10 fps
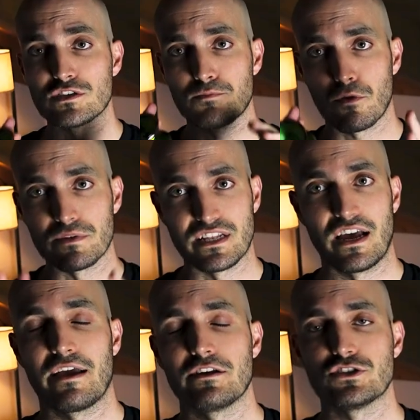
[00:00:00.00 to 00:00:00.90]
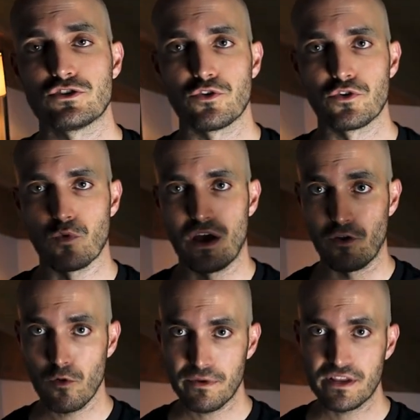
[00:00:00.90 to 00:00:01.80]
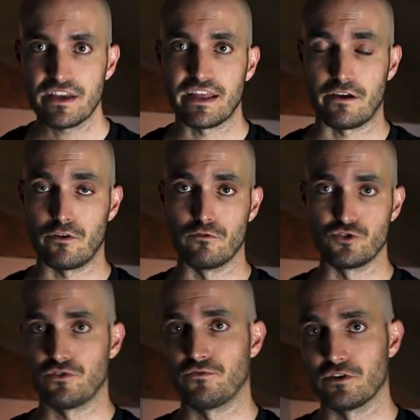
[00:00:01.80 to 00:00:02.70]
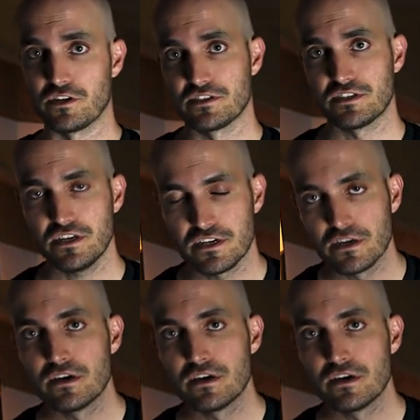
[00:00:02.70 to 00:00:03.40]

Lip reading: as promised, I show you an opening and a closure for this trick.